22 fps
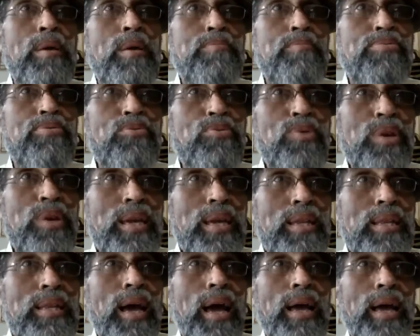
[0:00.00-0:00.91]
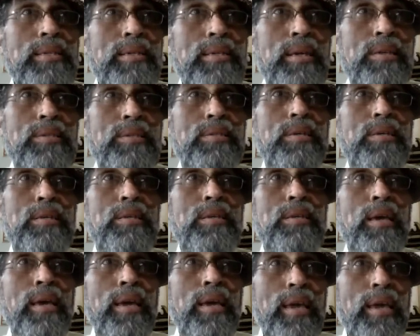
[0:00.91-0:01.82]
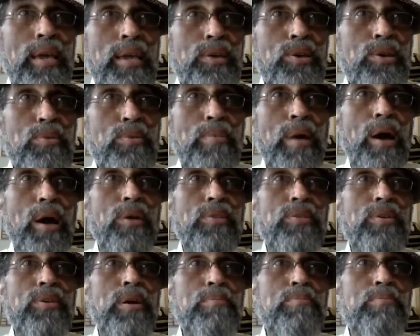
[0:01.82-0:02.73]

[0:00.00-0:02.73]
pre-digested in your mouth